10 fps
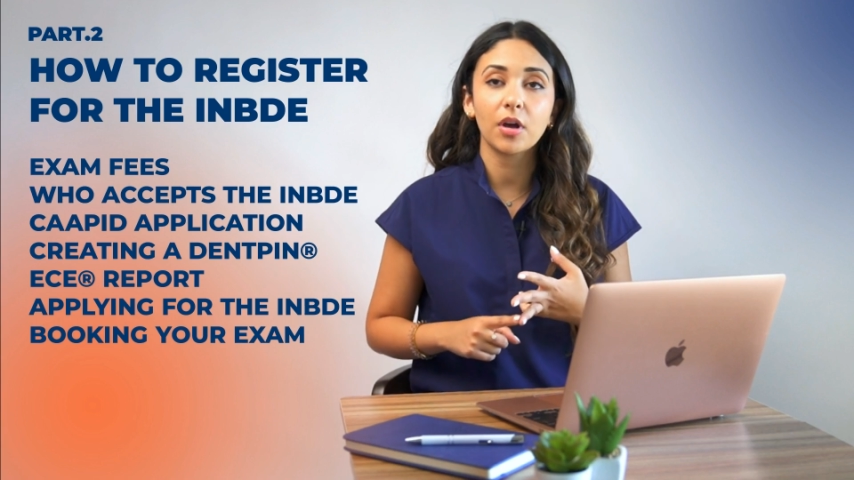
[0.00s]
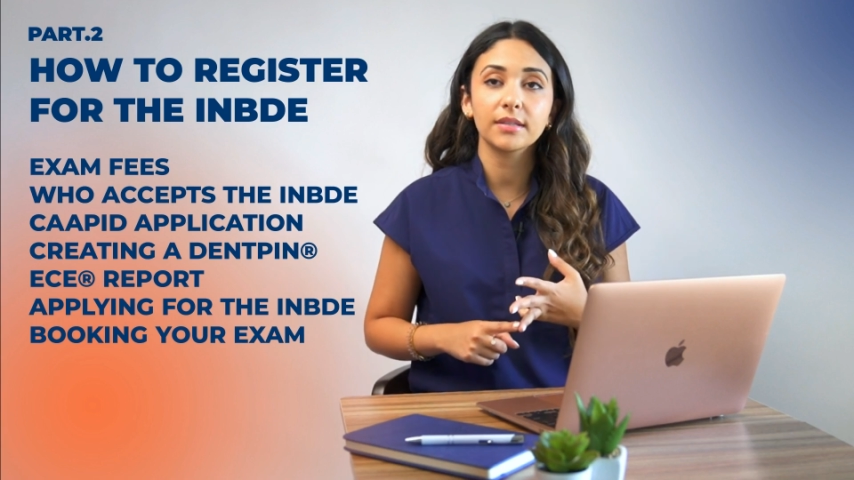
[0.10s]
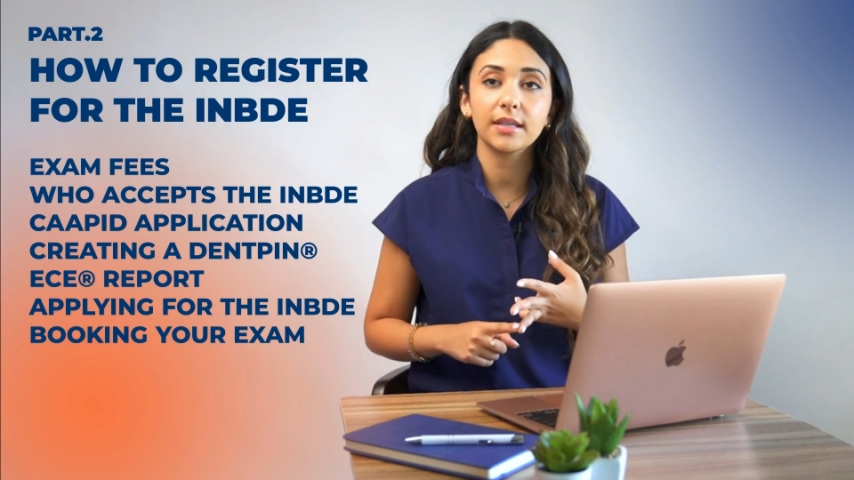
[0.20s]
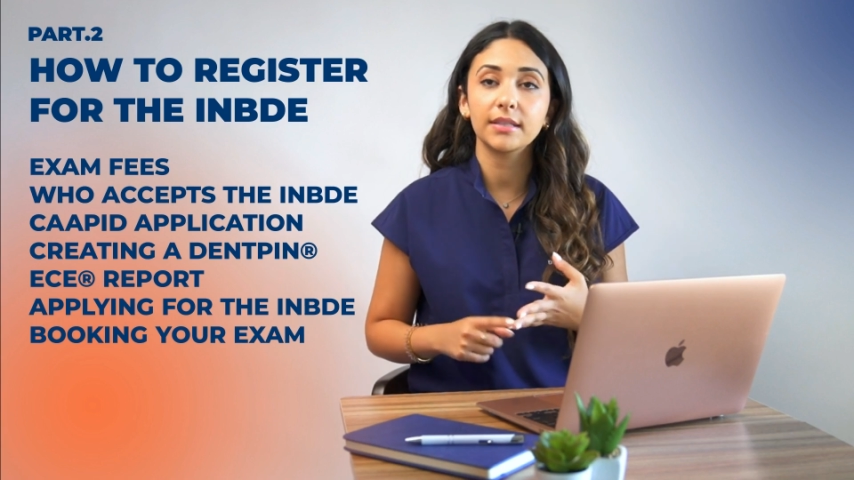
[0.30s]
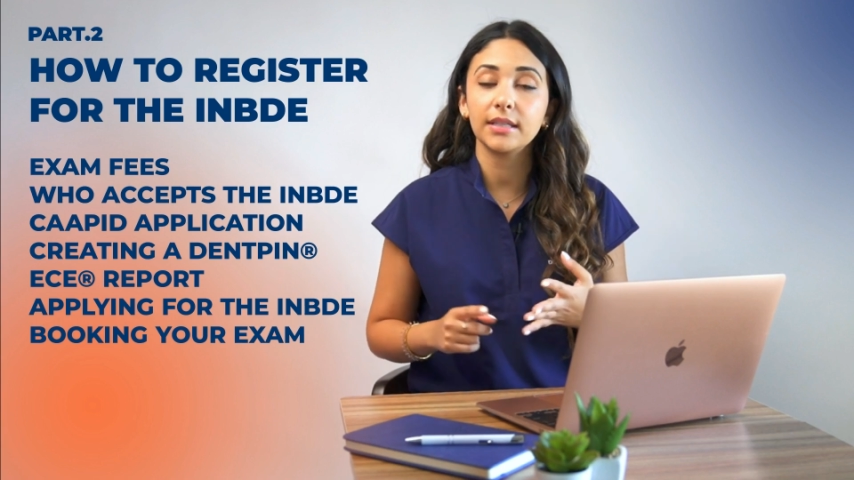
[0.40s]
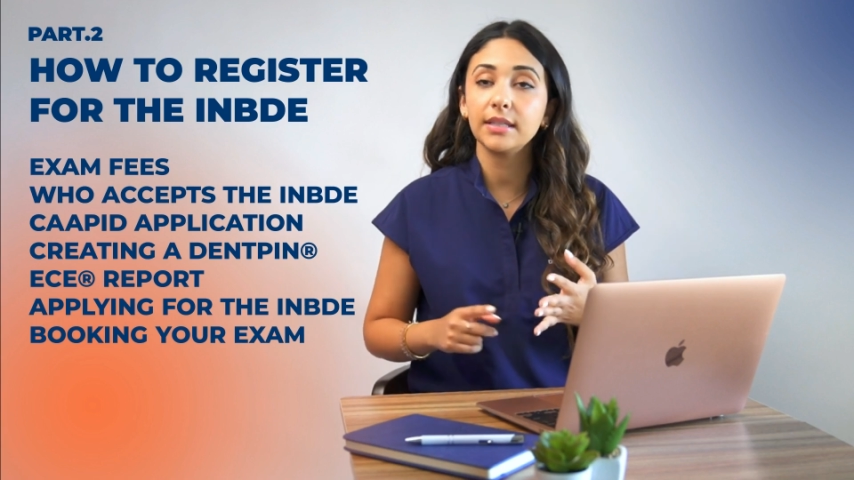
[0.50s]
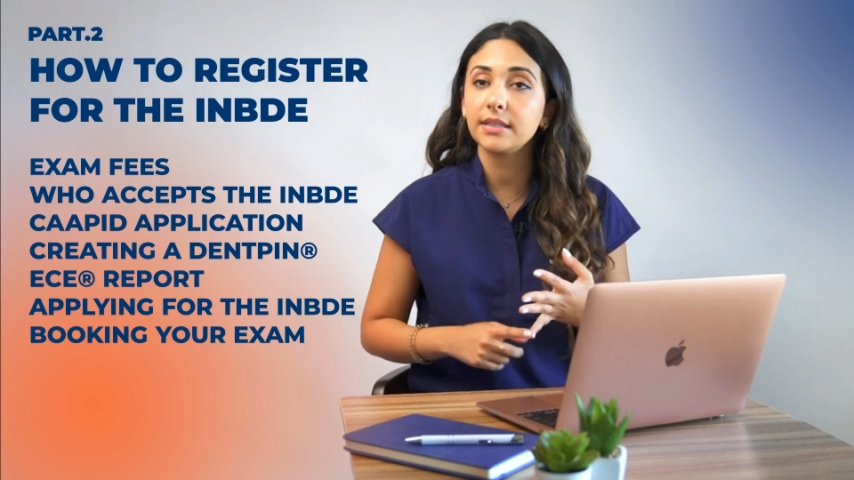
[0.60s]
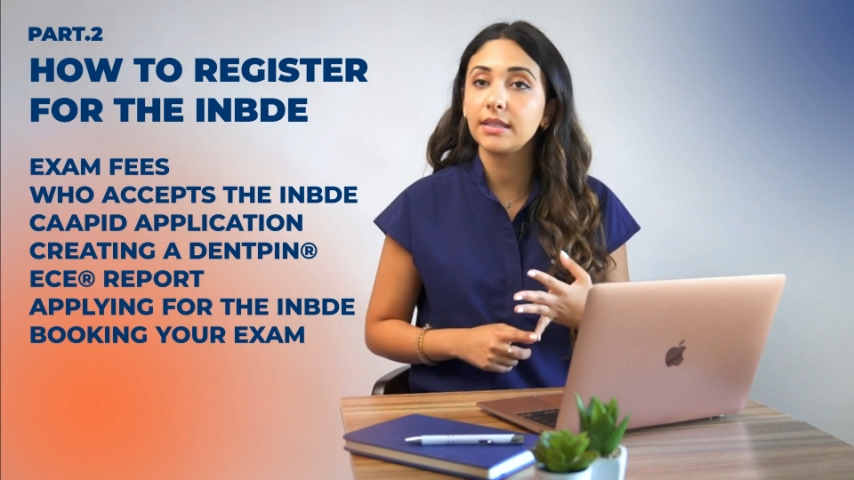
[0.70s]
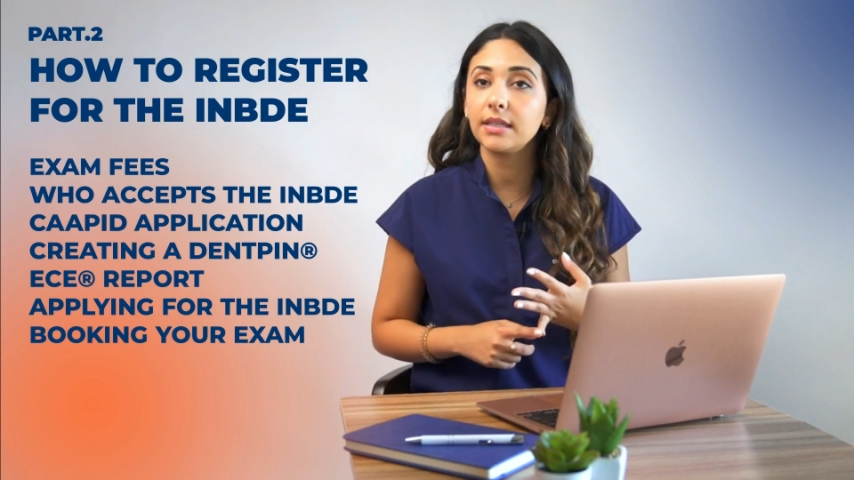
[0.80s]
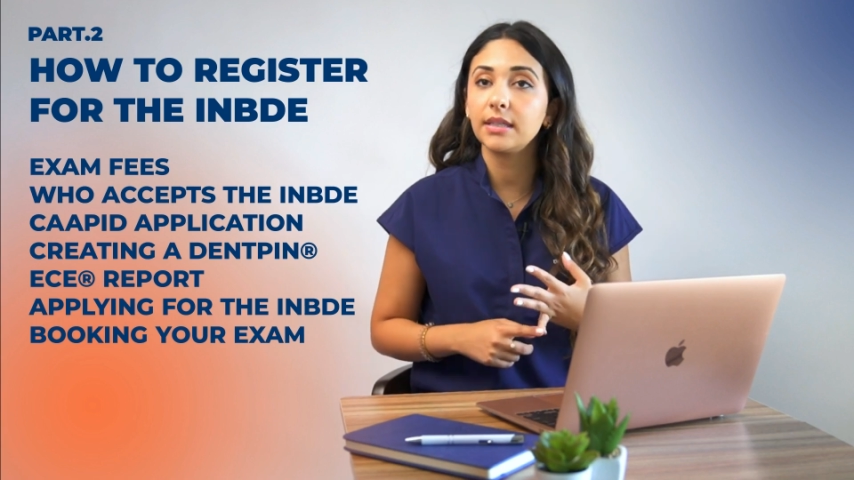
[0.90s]
process,
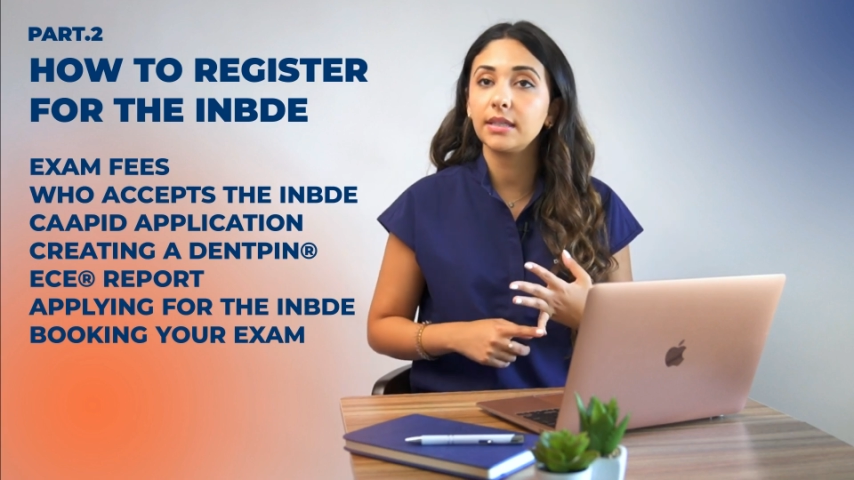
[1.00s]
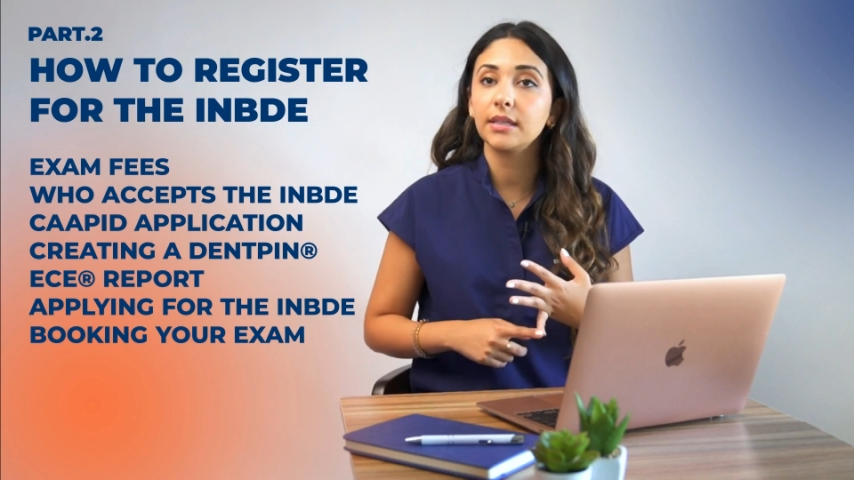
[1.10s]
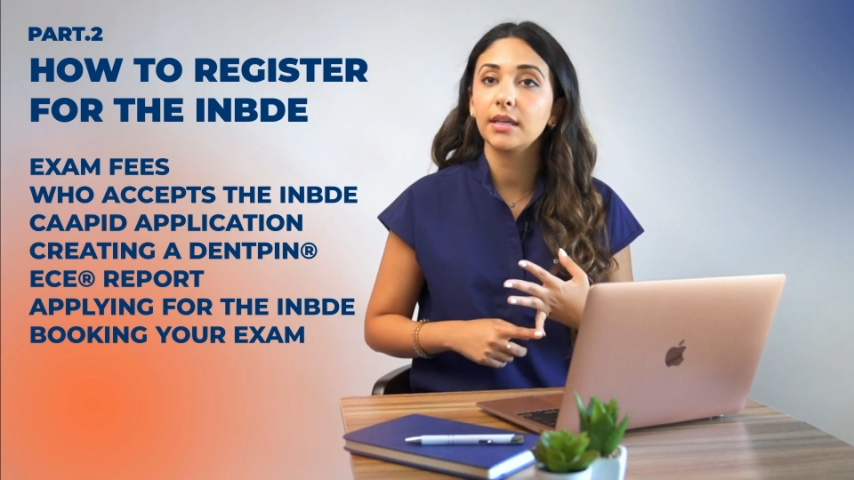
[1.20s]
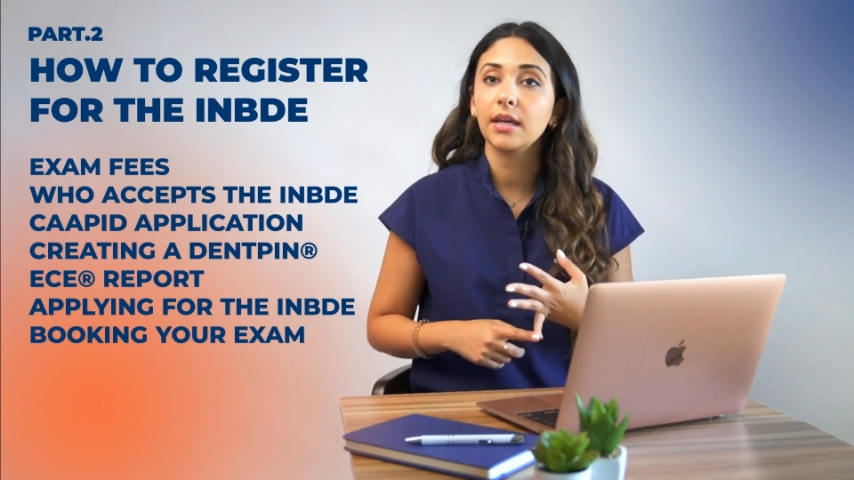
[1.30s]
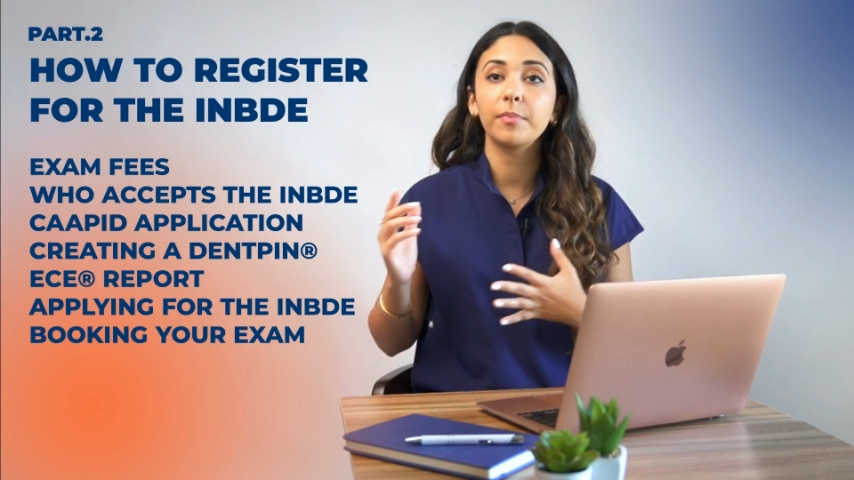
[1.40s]
ECE,